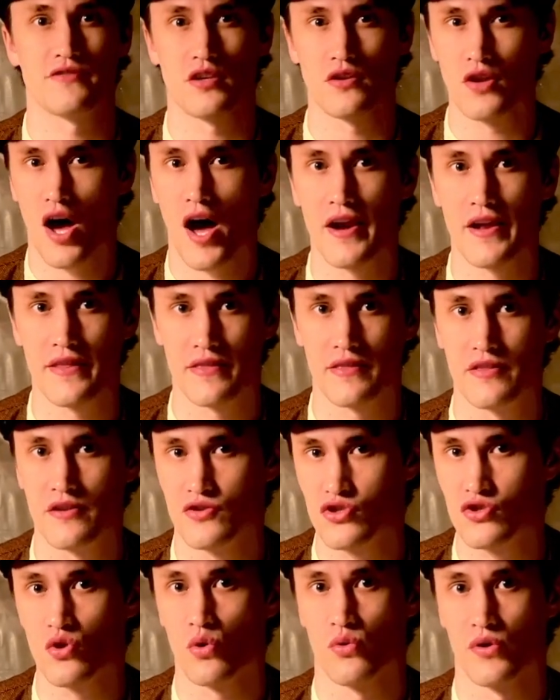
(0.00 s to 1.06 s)
a lot of the
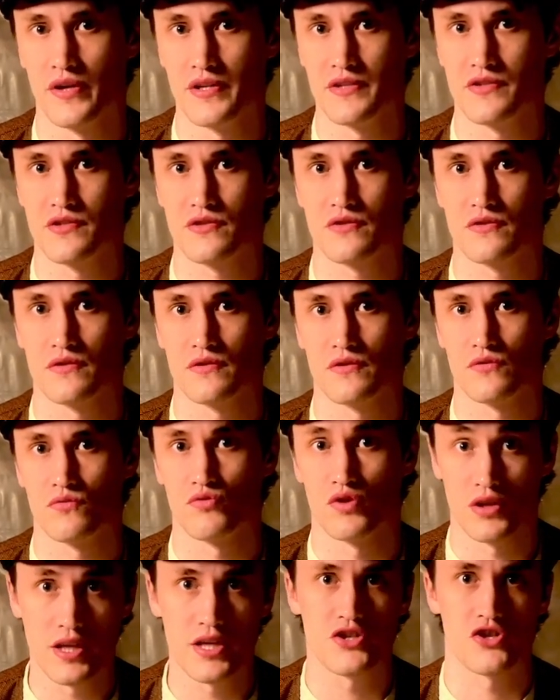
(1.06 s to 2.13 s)
story's
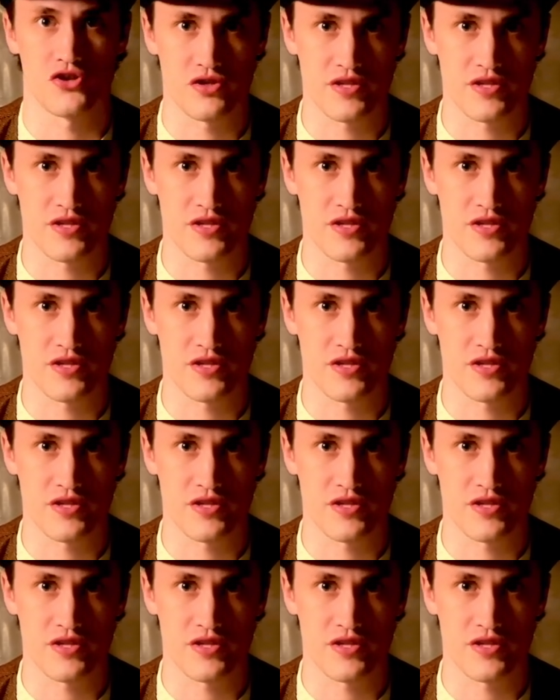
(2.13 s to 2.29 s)
religious